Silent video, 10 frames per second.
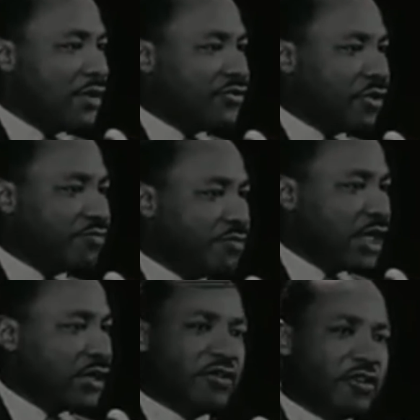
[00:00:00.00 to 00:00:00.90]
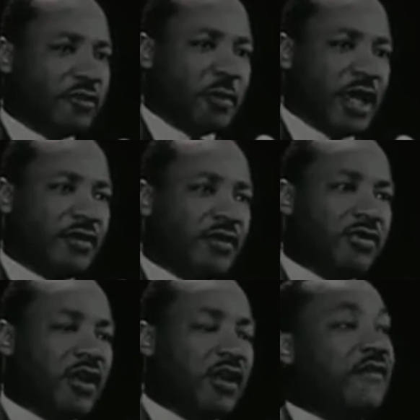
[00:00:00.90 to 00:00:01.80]
And I submit that if
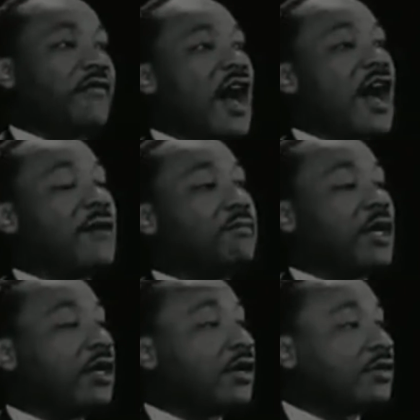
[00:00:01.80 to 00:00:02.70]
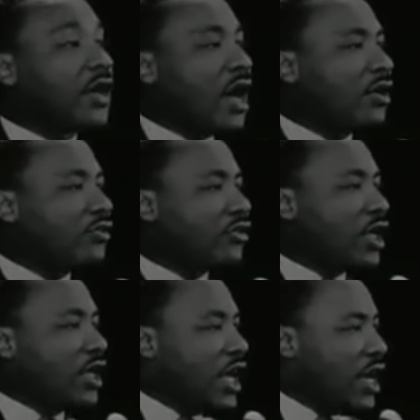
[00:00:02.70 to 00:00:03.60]
we can $5 billion
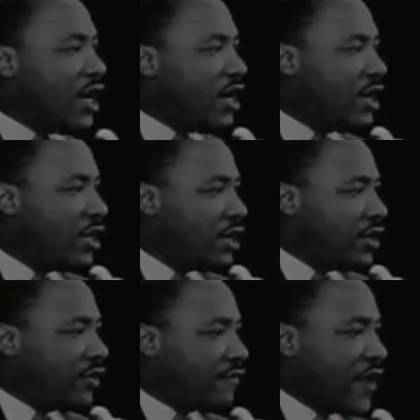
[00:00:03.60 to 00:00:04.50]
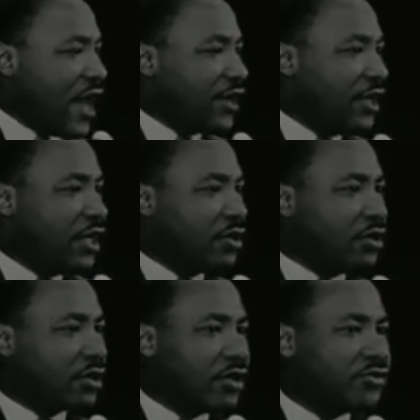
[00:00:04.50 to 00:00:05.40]
a year to fight
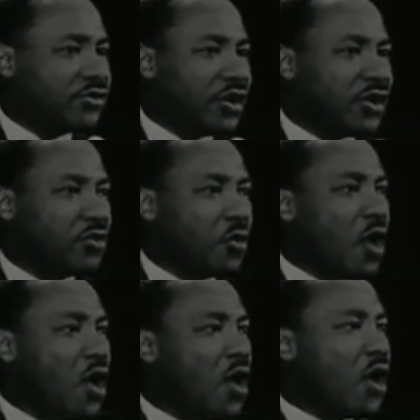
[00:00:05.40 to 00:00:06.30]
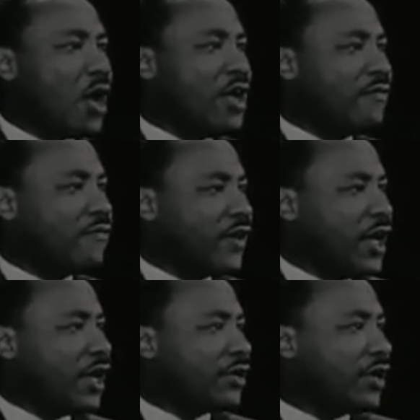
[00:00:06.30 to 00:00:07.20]
an ill-considered war
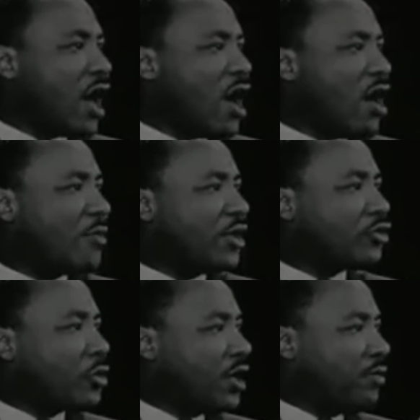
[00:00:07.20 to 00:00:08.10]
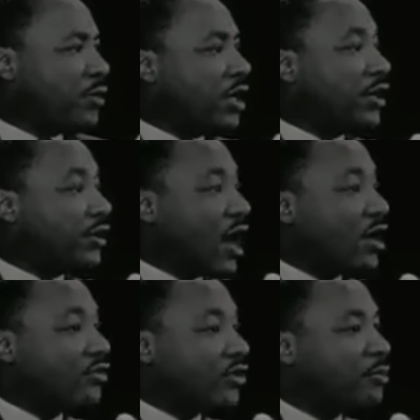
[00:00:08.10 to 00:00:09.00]
in Vietnam and $20
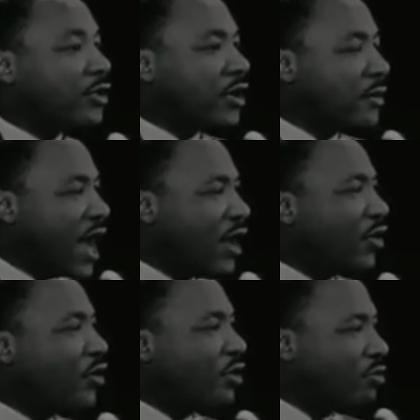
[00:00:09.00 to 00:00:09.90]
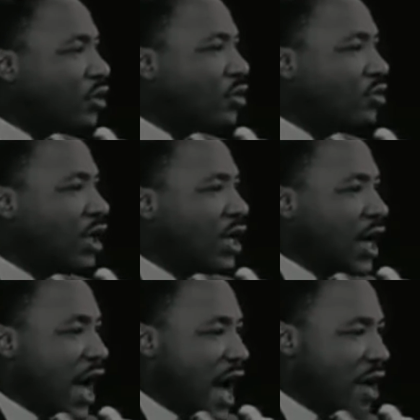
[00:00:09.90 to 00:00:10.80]
billion to put a man on the
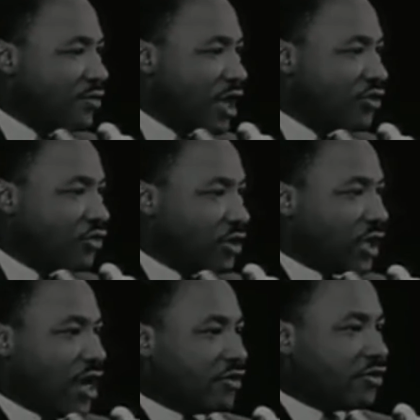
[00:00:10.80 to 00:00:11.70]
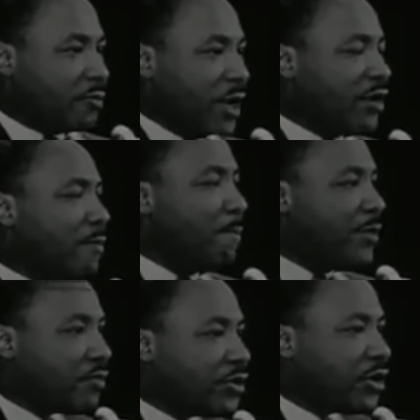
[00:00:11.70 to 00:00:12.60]
moon, our nation can
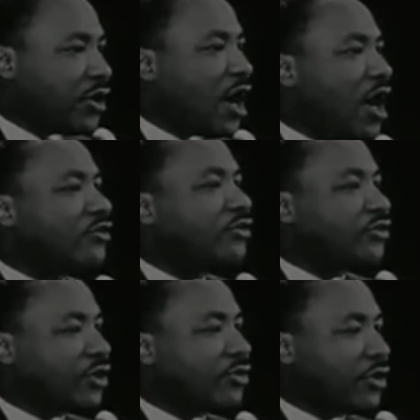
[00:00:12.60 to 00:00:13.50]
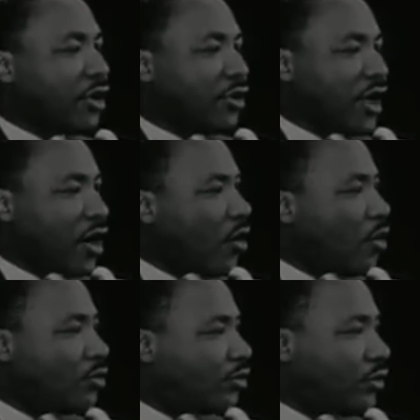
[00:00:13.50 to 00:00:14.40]
spend billions of dollars and
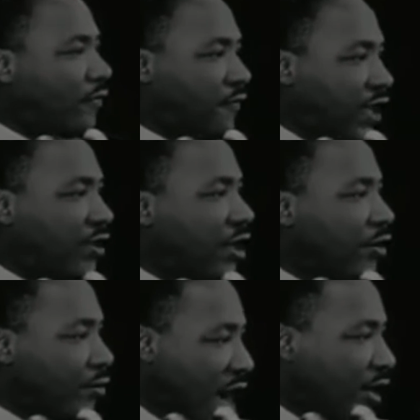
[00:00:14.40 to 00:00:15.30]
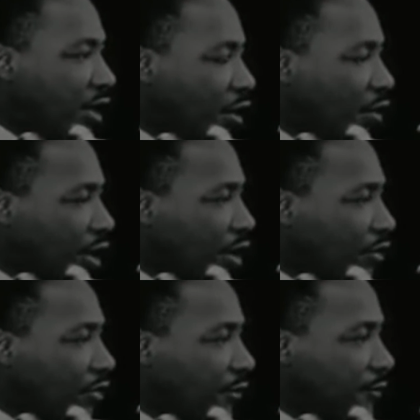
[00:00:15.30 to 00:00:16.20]
on their own two feet right here
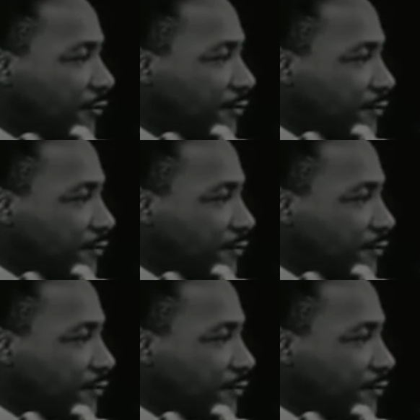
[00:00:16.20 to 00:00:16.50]
on earth.